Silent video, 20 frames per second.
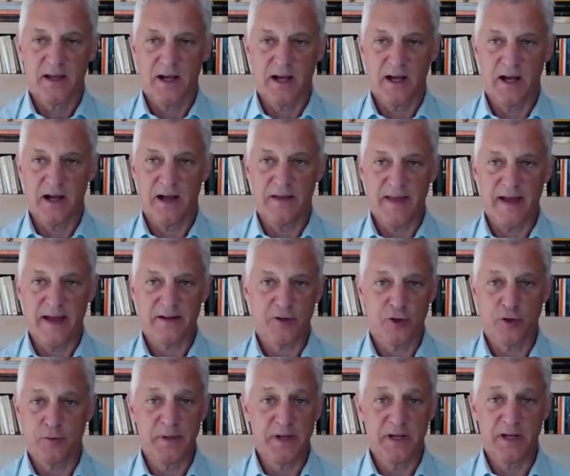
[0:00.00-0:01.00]
And that
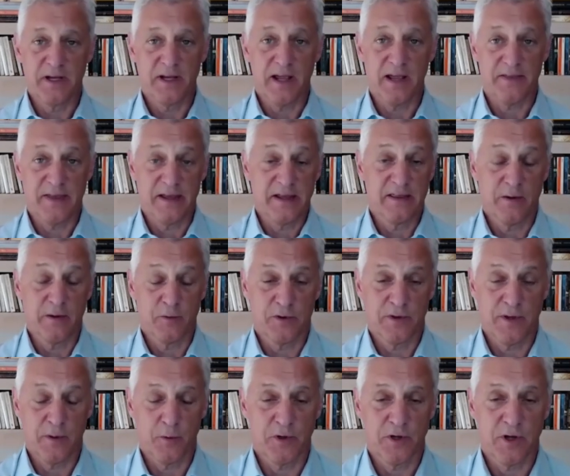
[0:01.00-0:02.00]
could be a thing that
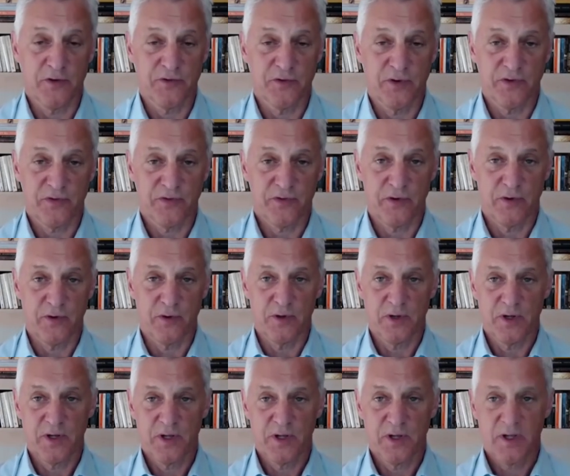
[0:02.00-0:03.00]
would, that would cause us to